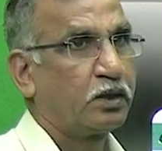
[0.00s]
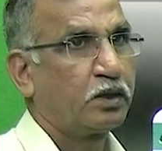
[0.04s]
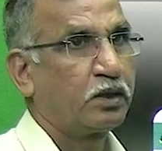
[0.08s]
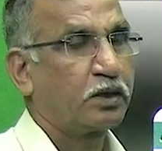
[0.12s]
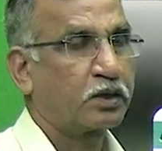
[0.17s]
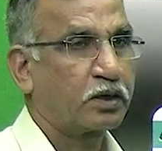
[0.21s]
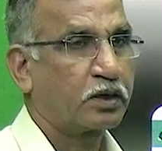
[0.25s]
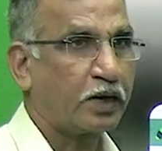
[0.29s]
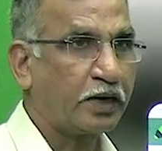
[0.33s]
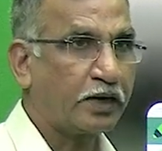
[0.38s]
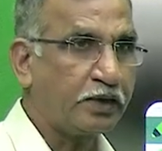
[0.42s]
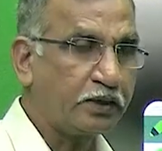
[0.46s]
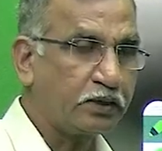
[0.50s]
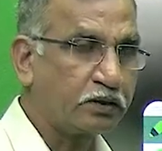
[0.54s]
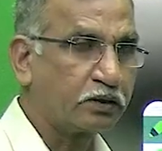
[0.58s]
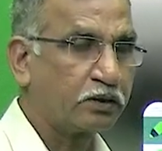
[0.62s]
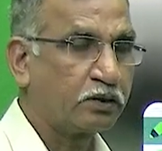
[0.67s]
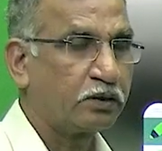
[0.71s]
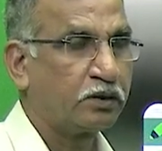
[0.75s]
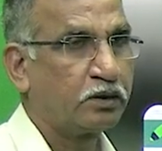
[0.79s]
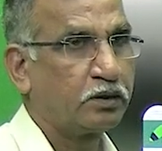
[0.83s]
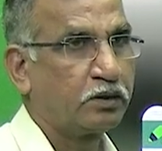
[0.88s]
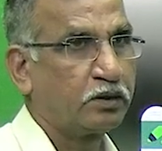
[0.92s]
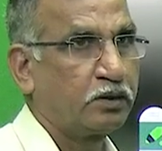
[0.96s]
write
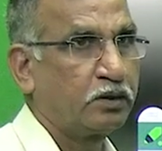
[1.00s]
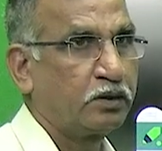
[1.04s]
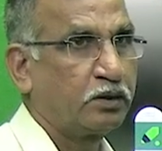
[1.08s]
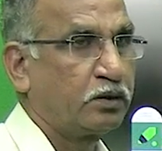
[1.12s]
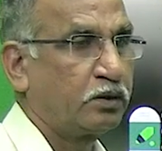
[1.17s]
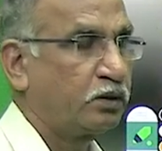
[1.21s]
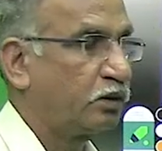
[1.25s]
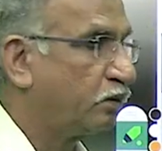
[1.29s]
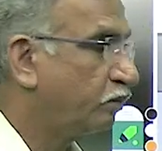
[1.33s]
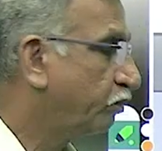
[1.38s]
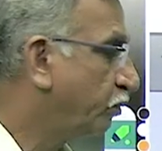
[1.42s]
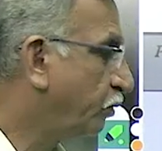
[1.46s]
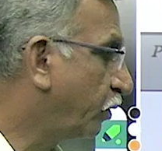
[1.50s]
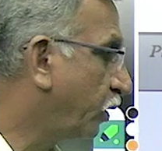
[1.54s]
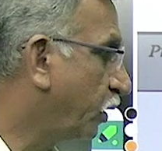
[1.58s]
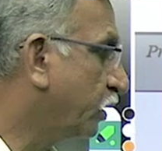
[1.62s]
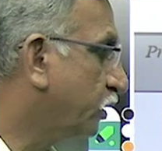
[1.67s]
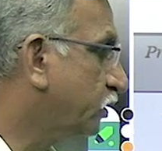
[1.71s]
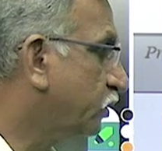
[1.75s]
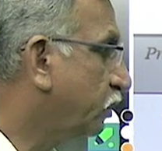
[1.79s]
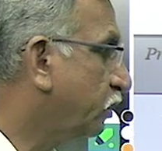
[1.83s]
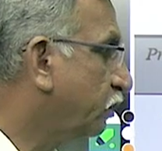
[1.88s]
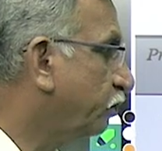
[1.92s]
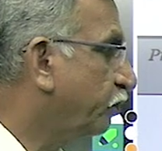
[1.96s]

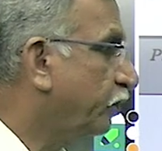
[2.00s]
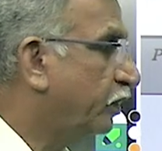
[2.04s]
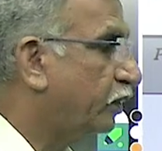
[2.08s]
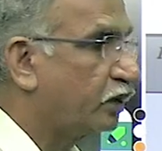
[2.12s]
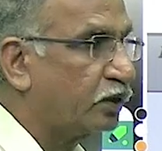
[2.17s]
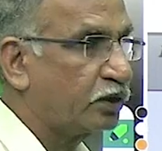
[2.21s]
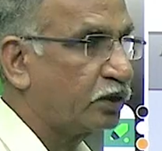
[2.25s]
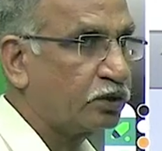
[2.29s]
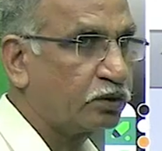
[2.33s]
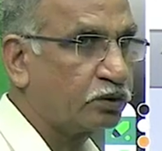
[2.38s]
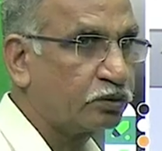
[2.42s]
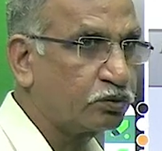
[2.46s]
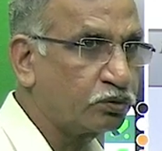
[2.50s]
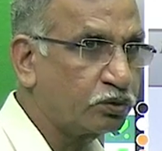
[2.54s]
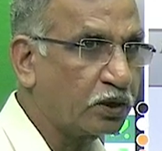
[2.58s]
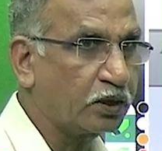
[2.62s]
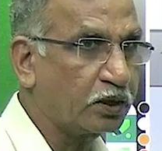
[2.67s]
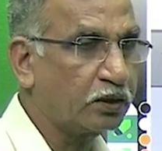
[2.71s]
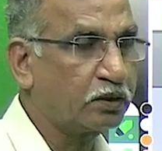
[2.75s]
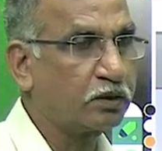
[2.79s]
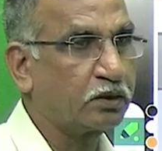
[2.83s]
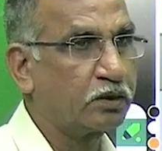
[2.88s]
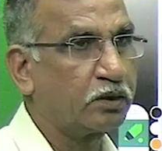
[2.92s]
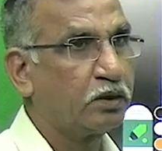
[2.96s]
production pertaining to
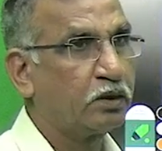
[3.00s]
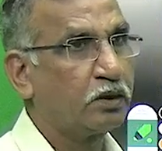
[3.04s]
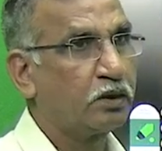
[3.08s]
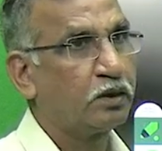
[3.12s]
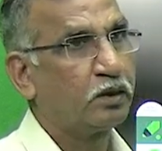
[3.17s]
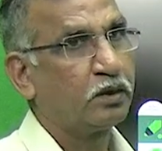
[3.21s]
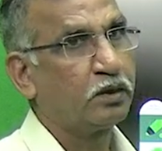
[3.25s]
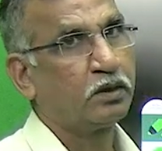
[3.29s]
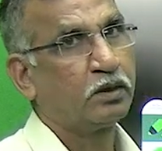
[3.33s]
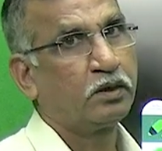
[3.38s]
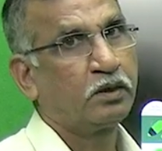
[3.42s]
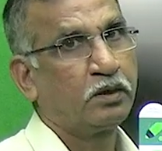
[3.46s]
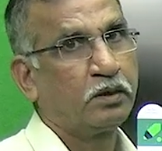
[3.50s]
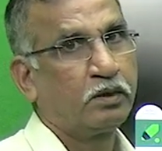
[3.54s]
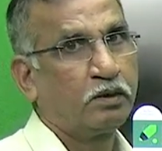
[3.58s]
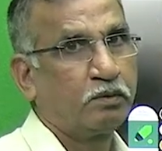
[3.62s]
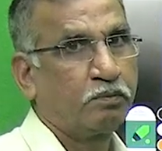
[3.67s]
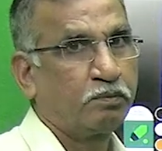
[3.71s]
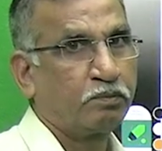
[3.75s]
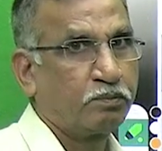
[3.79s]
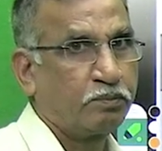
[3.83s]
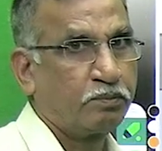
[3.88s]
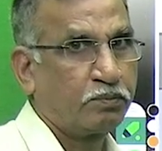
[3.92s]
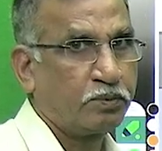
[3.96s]
that
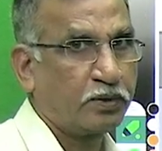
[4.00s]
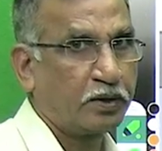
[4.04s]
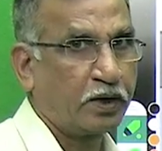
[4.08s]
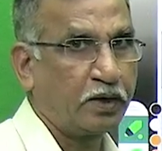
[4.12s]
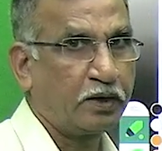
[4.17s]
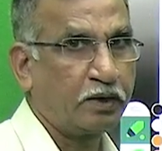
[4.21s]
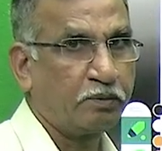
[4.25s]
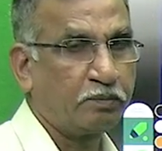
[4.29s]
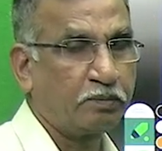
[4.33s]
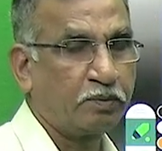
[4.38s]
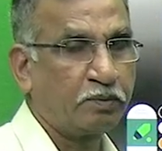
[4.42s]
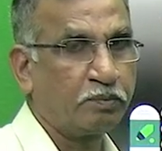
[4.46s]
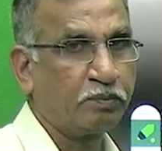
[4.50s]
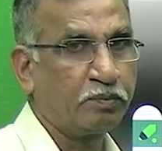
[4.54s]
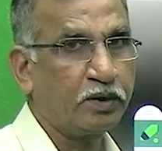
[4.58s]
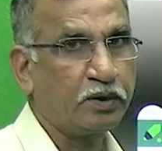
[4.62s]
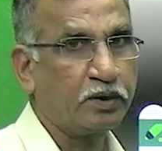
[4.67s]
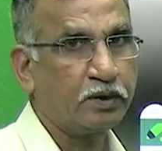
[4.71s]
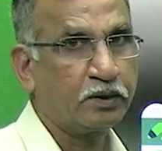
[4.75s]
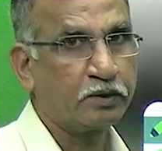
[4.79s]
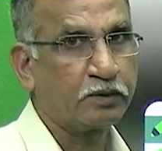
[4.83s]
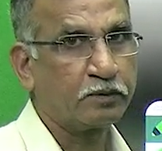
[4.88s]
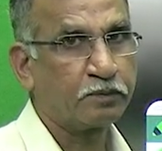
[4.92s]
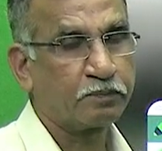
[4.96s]
random
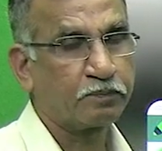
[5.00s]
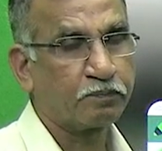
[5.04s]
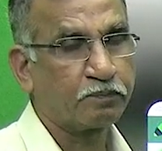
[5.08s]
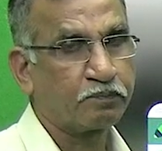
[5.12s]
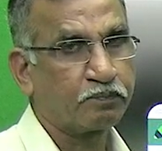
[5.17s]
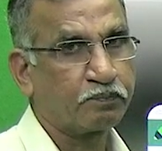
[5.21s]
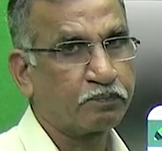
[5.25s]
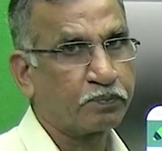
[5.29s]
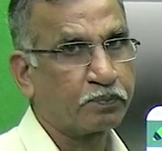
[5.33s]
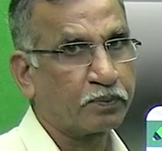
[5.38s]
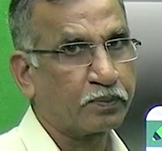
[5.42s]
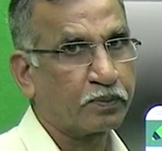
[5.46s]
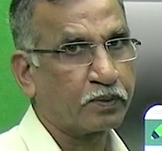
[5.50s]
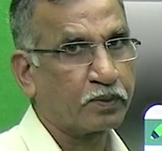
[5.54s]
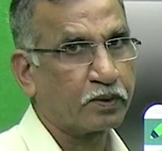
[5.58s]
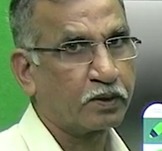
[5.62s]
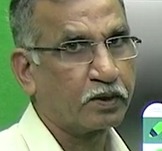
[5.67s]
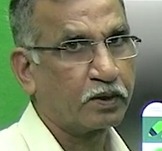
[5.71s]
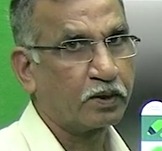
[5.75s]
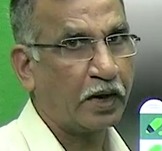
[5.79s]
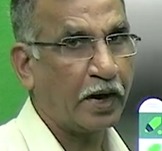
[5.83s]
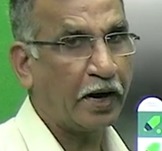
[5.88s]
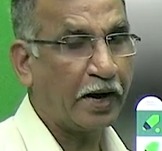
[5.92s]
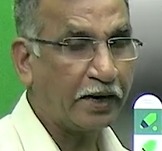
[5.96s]
number,
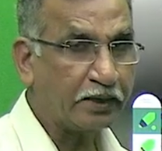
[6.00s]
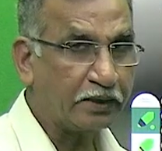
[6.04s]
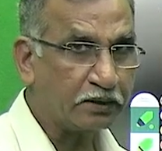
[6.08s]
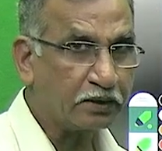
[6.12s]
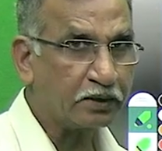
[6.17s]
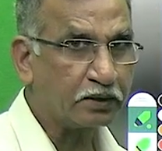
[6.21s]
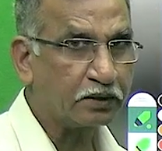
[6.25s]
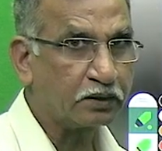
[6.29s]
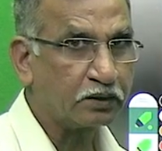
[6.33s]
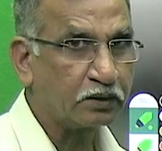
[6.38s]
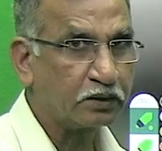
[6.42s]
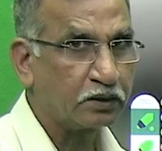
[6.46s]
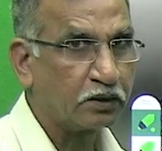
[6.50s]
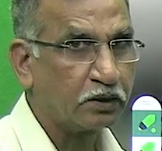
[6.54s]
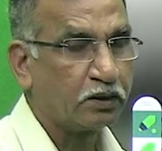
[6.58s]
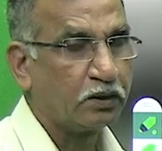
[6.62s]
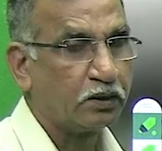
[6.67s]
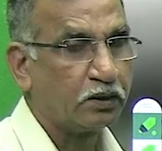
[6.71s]
and then